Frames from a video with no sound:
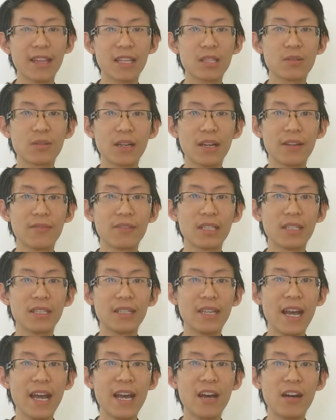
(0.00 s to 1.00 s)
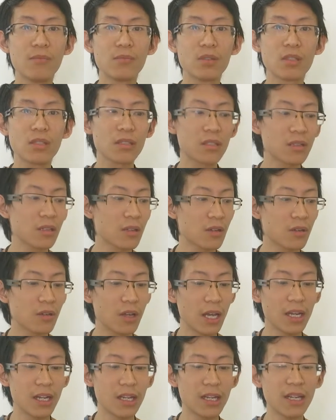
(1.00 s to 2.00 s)
that's what I've done now. I'm just gonna go
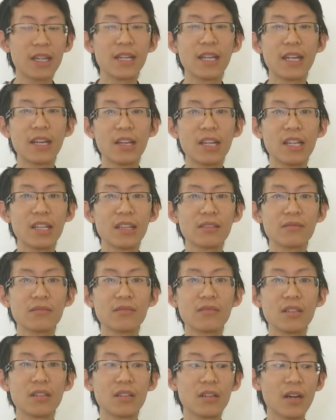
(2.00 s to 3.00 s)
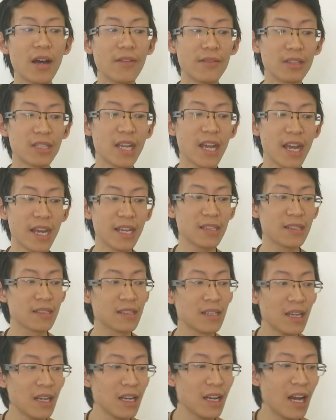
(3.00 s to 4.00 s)
get it and then we'll have a
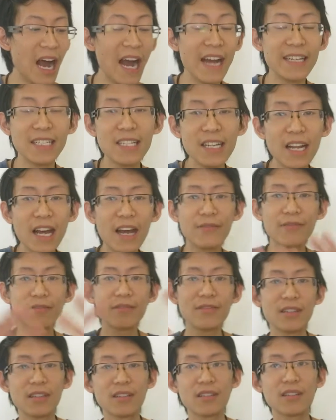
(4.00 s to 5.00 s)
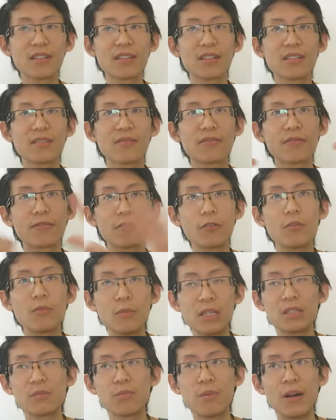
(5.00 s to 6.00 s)
taste. I did have fruit
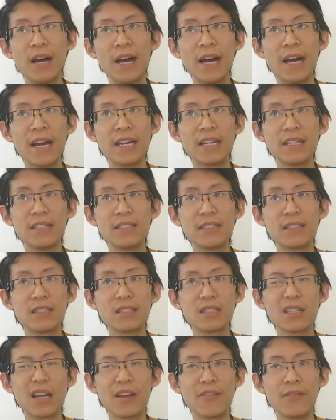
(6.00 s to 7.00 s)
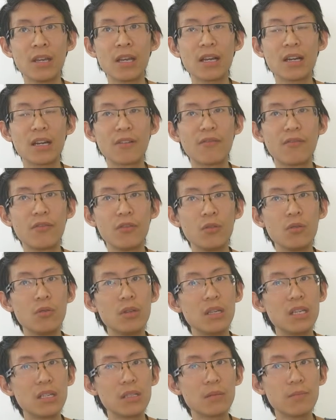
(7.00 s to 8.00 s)
mince pies, I think a few
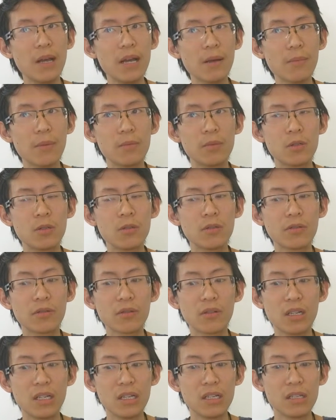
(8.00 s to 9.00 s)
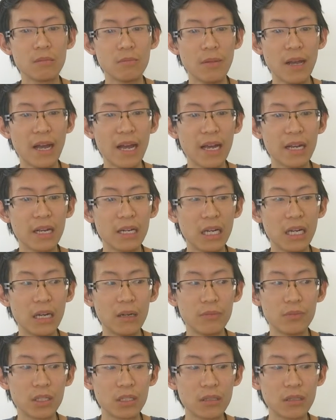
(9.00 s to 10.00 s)
years back, maybe 2 or 3 years back,
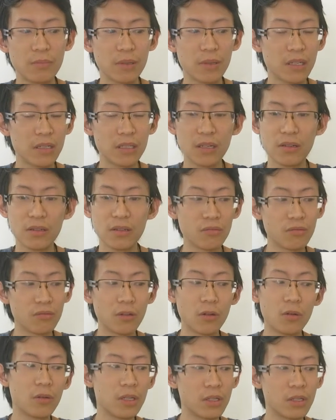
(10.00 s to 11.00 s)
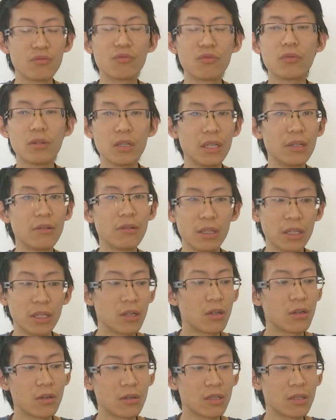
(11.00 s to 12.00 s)
just because I was always really
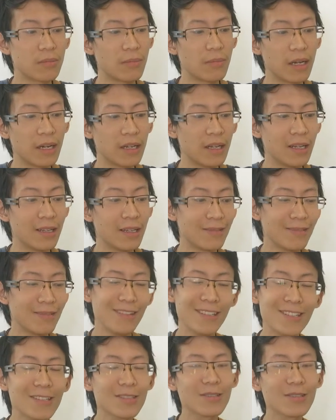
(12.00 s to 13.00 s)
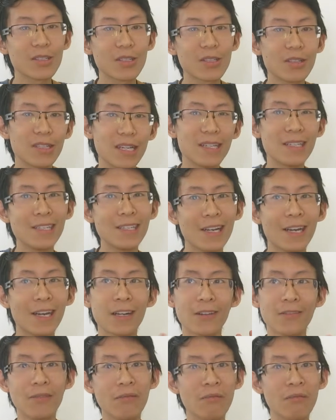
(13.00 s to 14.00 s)
curious about it, and they just look so dainty and
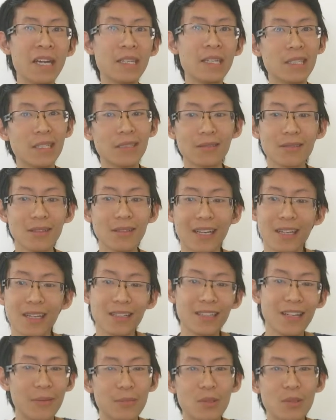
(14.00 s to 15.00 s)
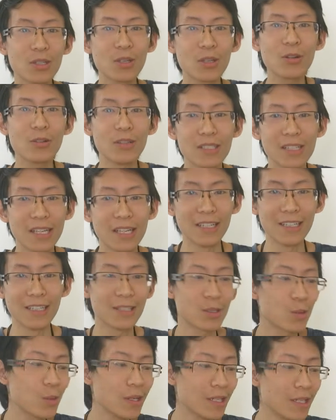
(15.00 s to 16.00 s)
kind of inviting. Like, I'm just curious, and
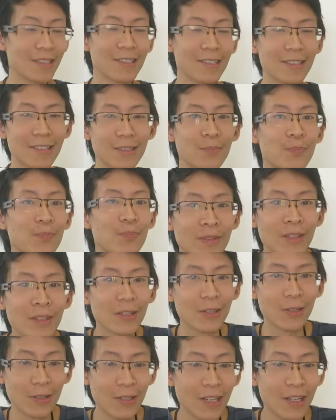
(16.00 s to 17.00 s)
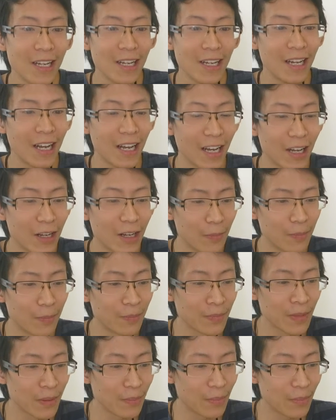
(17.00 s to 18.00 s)
it's sweet, so you know.
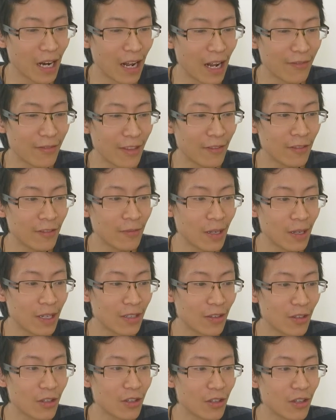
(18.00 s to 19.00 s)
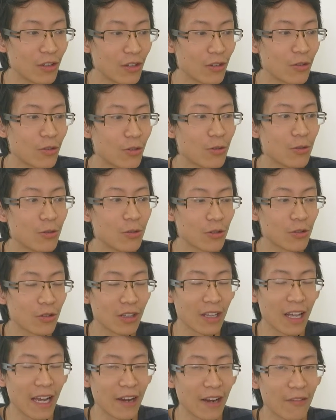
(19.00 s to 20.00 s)
But I've never been huge
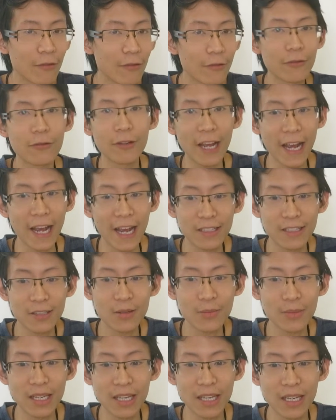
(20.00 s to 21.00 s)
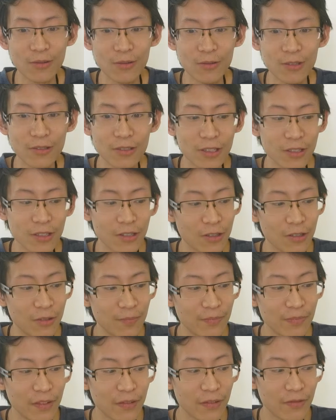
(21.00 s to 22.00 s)
on like fruit cakes to begin with, so
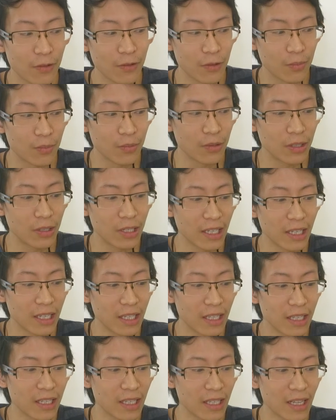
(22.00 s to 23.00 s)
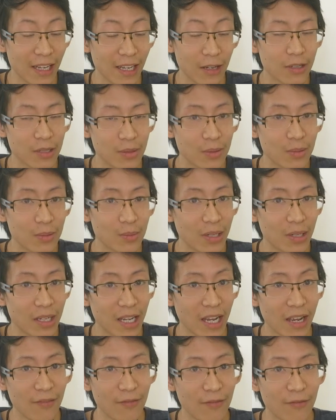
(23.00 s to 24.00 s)
fruit pudding, like Christmas
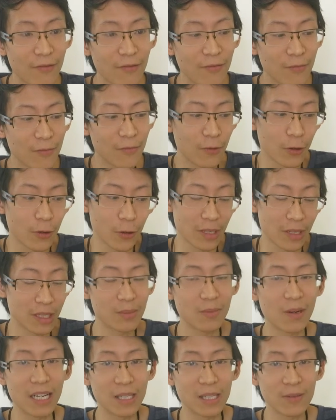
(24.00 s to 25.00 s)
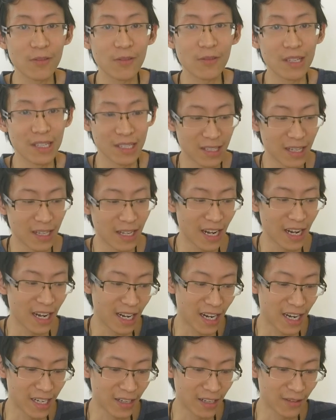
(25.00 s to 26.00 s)
pudding and fruit mince pies were things that I
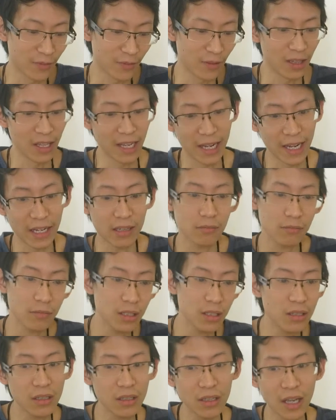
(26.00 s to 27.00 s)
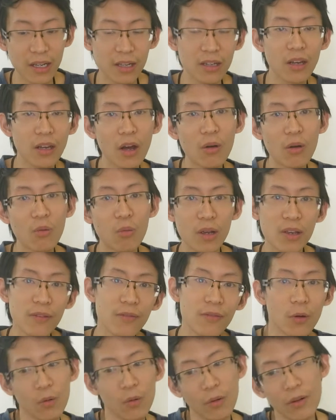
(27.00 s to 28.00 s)
kind of were like, I could go
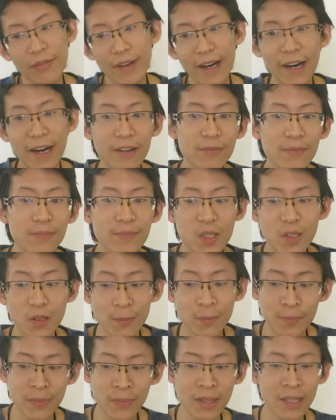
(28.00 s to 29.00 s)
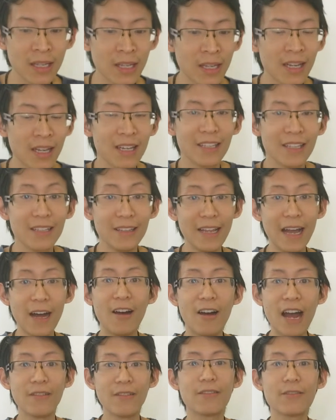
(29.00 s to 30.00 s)
with or without. So now
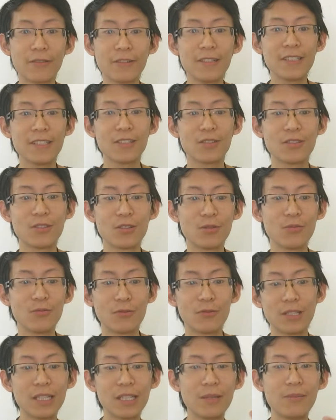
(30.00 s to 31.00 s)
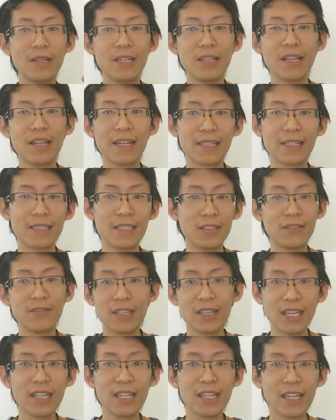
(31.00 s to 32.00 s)
I have a reason to really be like
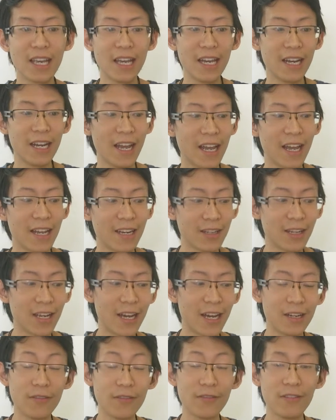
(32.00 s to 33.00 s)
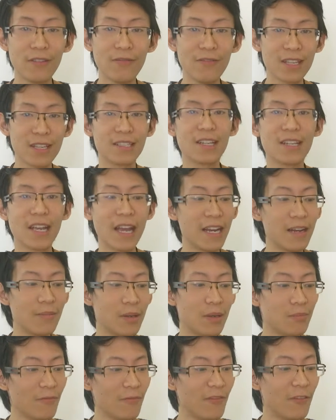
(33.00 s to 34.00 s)
delving in again and kind of investigate a
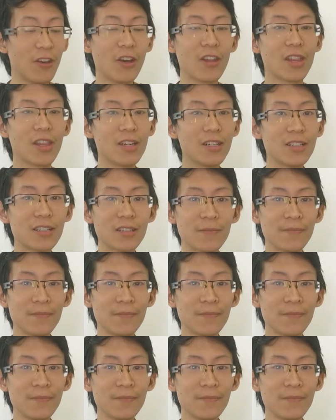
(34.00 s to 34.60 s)
bit further.